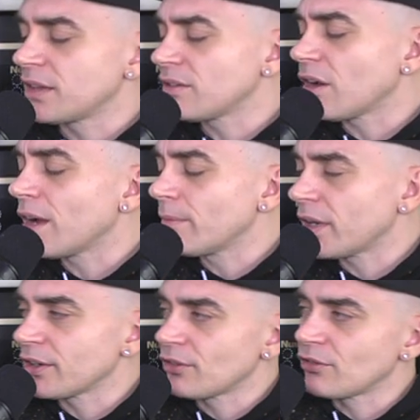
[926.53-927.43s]
a
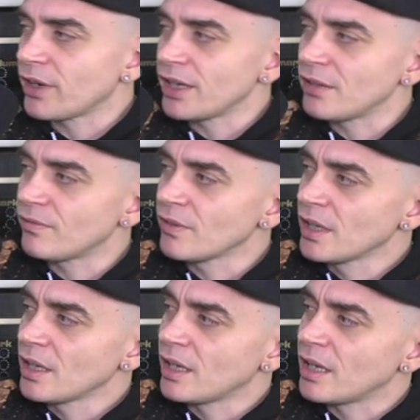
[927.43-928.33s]
timeline, a creative
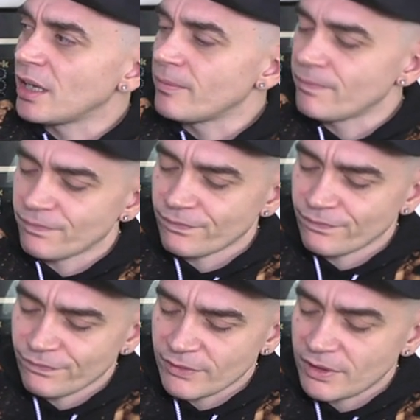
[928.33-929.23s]
um,
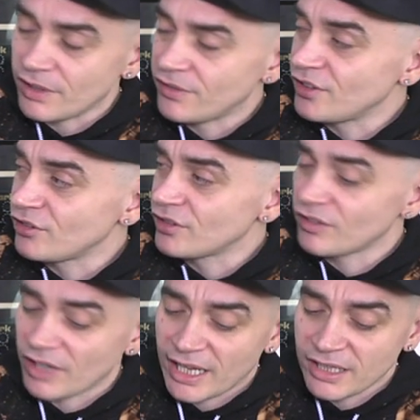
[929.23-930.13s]

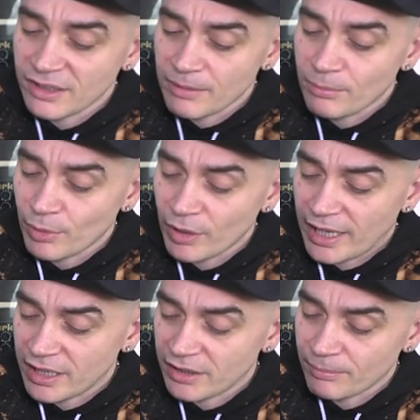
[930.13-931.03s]
decisions and input
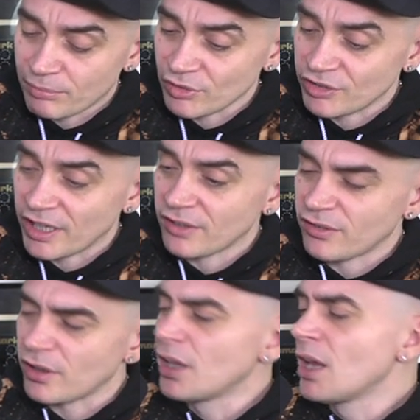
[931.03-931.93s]
and
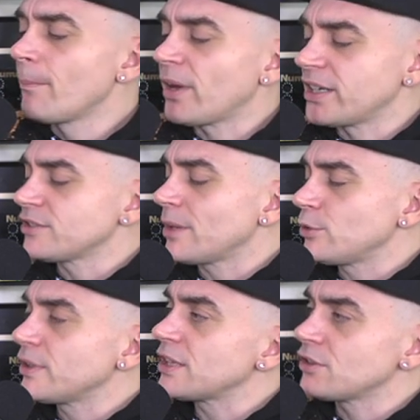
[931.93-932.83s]
projects that by the
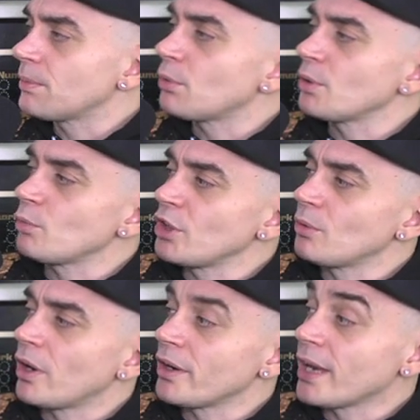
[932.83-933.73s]
time you get to the point where
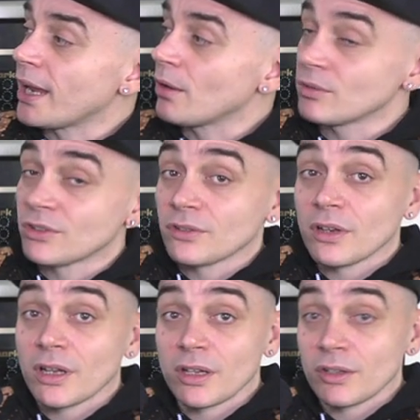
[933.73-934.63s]
you are now,
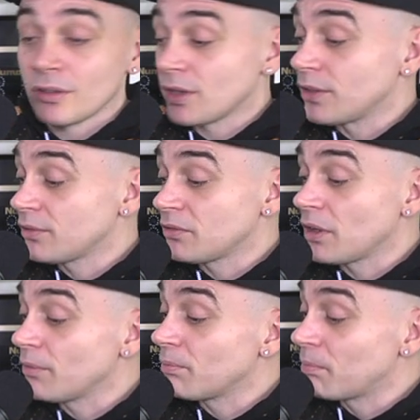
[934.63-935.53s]
which uh, is, is
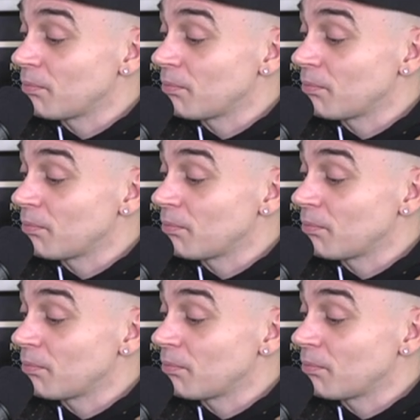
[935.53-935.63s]
uh,